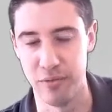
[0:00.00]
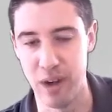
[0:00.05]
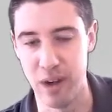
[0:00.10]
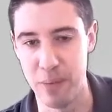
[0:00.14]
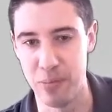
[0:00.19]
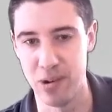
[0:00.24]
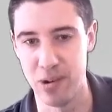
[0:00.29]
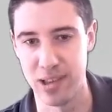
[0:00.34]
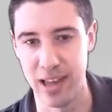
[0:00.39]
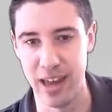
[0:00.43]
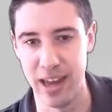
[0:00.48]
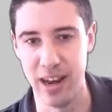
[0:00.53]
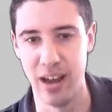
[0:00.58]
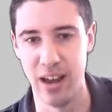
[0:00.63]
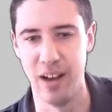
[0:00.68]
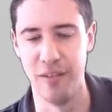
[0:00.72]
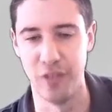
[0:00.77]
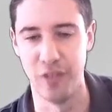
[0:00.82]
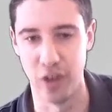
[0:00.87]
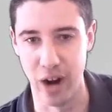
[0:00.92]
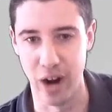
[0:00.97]
represent
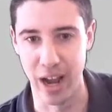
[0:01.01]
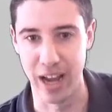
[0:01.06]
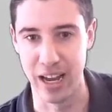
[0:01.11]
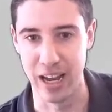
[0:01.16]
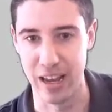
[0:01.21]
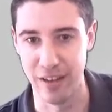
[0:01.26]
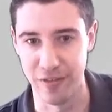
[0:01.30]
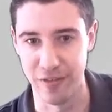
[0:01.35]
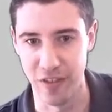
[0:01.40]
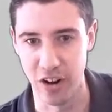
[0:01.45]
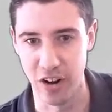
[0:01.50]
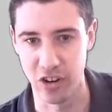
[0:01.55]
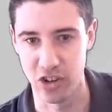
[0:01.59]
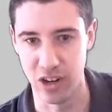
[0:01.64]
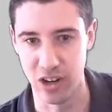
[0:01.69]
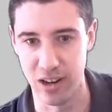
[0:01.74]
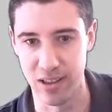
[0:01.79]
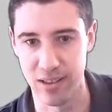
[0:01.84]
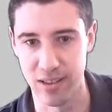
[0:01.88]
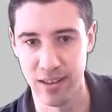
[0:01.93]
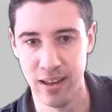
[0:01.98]
a variety of
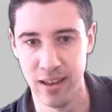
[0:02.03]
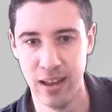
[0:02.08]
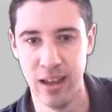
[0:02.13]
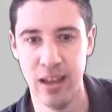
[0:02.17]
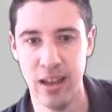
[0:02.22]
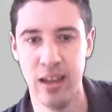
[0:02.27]
functions,